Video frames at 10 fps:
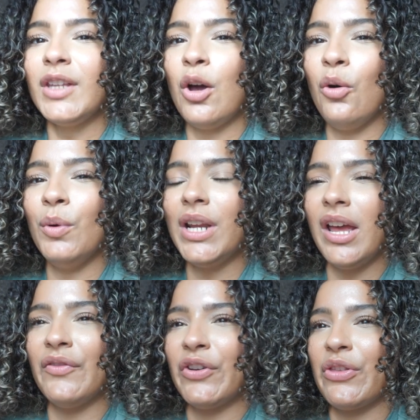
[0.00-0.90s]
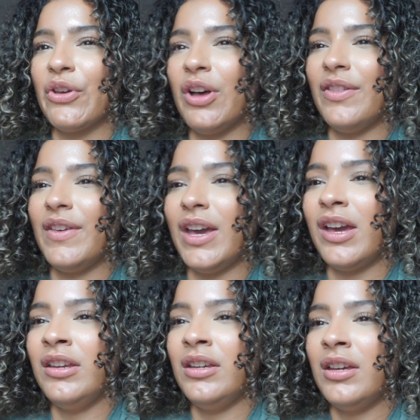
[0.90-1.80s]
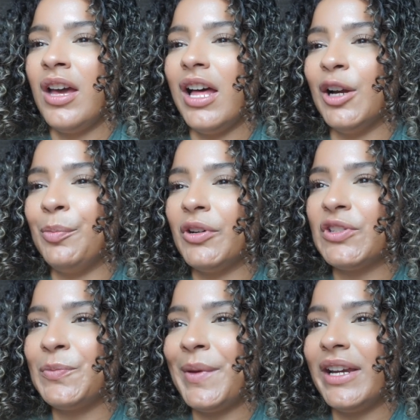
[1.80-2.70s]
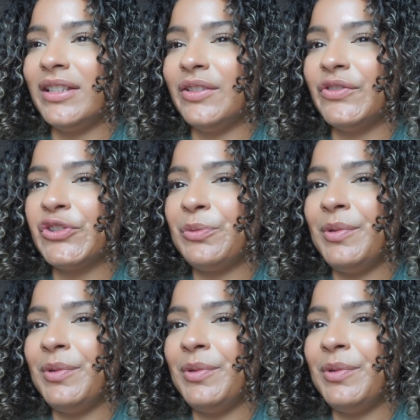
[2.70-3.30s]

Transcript: Who would have ever thought that our perspective should